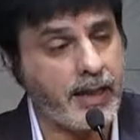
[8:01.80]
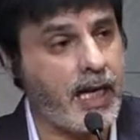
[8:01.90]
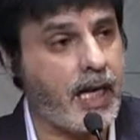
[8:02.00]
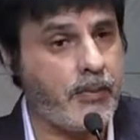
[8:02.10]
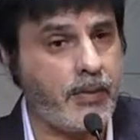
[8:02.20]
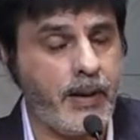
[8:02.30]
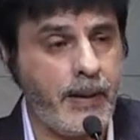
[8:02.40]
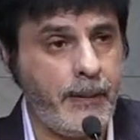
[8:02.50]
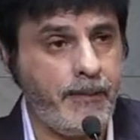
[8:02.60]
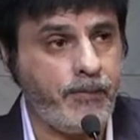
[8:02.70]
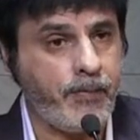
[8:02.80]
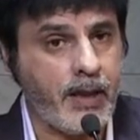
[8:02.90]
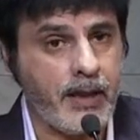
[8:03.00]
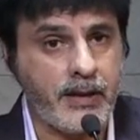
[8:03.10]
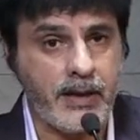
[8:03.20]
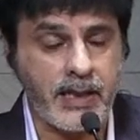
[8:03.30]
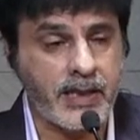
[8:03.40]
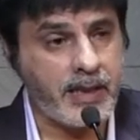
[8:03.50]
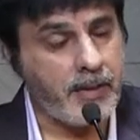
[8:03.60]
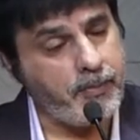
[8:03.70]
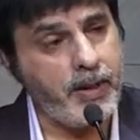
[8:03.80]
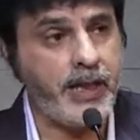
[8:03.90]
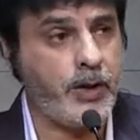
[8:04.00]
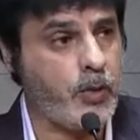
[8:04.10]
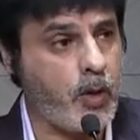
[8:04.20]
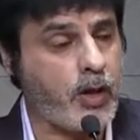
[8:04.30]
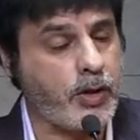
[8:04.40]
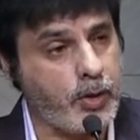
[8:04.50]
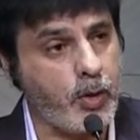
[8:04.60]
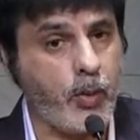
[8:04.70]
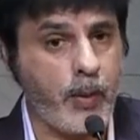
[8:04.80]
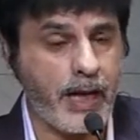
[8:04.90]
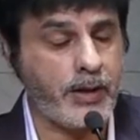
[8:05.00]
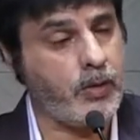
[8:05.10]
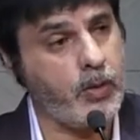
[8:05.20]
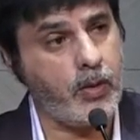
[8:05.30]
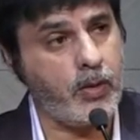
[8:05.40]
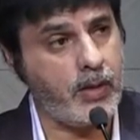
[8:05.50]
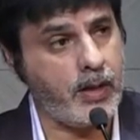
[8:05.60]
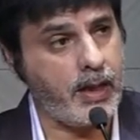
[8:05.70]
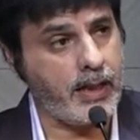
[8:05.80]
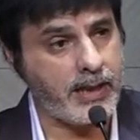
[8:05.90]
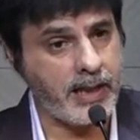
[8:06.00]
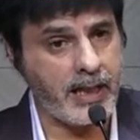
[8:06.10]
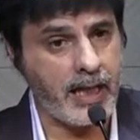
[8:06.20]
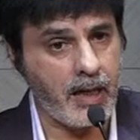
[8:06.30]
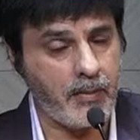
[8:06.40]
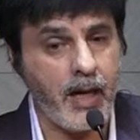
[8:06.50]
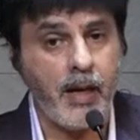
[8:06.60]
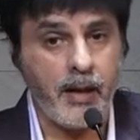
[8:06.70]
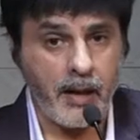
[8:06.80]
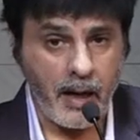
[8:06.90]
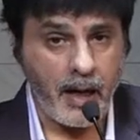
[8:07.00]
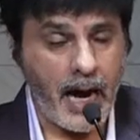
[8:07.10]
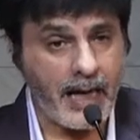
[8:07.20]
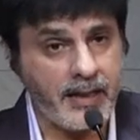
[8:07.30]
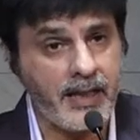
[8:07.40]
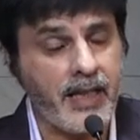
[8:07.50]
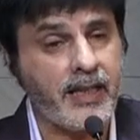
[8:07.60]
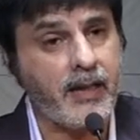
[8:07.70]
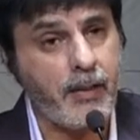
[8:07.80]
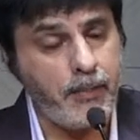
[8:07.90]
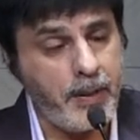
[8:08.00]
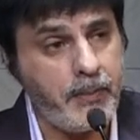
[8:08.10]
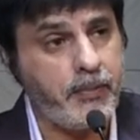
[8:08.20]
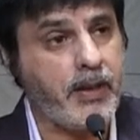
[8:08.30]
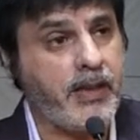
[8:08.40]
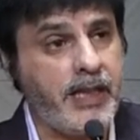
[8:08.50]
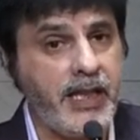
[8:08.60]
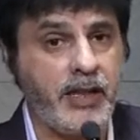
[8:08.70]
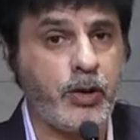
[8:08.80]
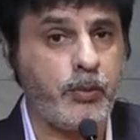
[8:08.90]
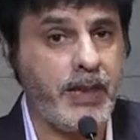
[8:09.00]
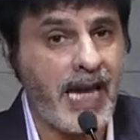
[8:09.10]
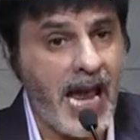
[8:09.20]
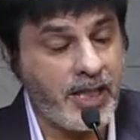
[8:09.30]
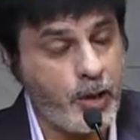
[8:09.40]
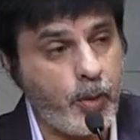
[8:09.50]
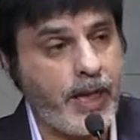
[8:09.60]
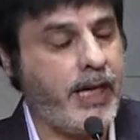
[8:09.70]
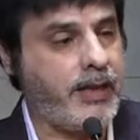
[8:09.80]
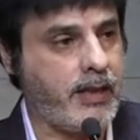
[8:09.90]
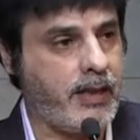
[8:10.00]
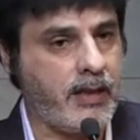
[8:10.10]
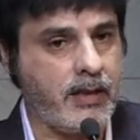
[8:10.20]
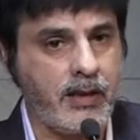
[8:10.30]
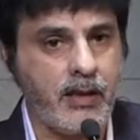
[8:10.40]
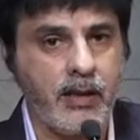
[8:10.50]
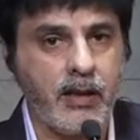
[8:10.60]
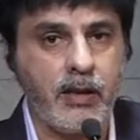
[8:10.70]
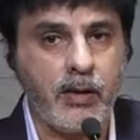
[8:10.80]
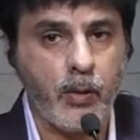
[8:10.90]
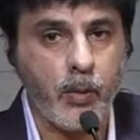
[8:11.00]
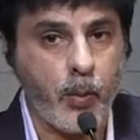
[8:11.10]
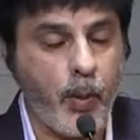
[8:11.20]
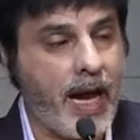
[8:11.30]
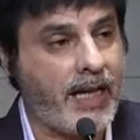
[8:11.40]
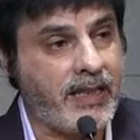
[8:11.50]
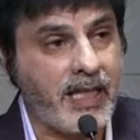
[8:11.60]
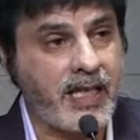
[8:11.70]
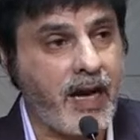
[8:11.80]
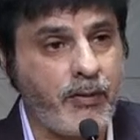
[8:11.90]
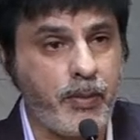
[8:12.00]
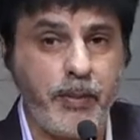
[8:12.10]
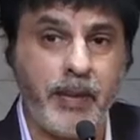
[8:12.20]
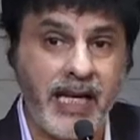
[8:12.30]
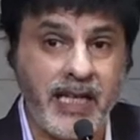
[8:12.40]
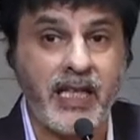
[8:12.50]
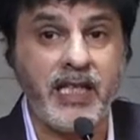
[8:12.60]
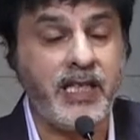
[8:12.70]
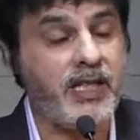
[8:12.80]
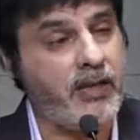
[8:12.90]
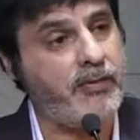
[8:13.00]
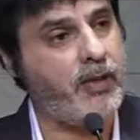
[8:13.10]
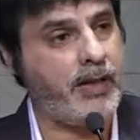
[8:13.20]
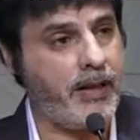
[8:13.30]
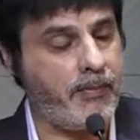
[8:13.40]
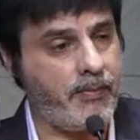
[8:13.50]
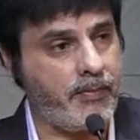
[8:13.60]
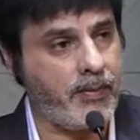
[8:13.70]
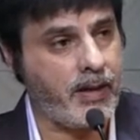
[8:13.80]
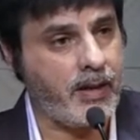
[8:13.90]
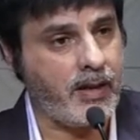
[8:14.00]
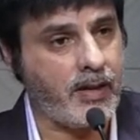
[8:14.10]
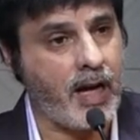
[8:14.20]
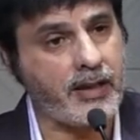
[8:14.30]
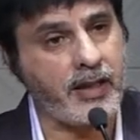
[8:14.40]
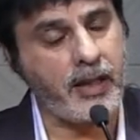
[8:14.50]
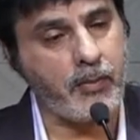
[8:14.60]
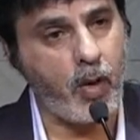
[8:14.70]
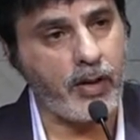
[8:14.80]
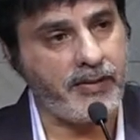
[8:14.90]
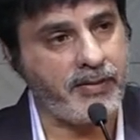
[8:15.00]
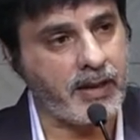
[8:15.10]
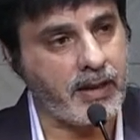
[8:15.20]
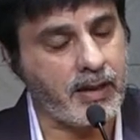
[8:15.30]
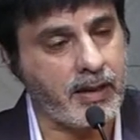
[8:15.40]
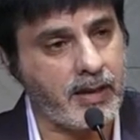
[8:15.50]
the help, they simply do not know where to go and seek help. I think people need to be educated where things have to be made easier for them rather than more difficult.